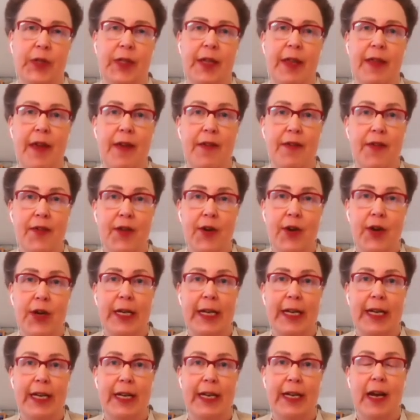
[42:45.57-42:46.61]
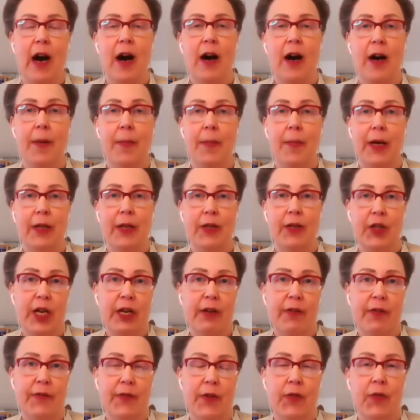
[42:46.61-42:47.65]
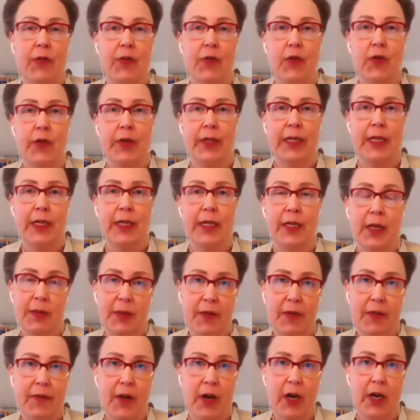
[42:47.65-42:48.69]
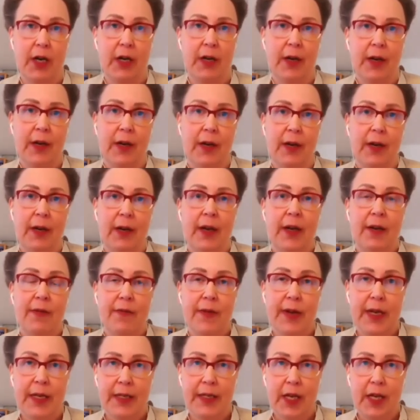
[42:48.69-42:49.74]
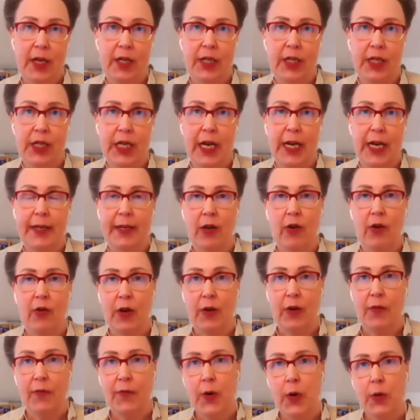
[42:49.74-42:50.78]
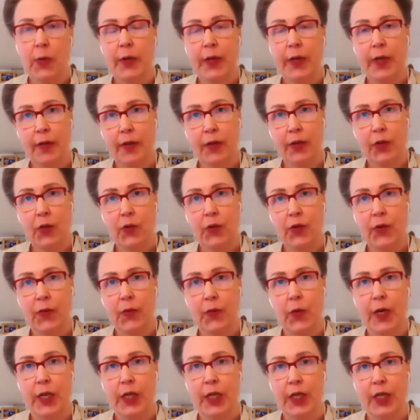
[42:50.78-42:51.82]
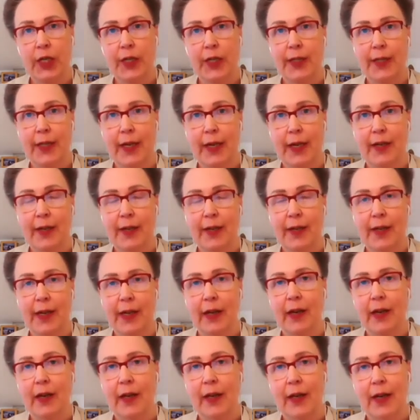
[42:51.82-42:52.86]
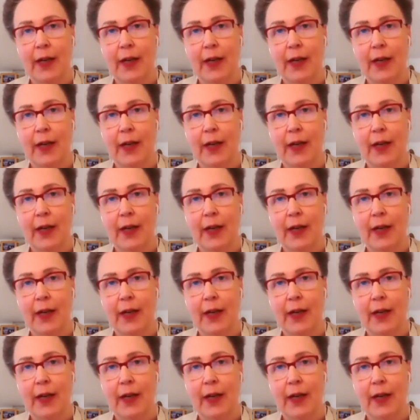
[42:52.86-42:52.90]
And then thirdly, I'll share a few thoughts in terms of the research agenda going forward and the sorts of questions that I think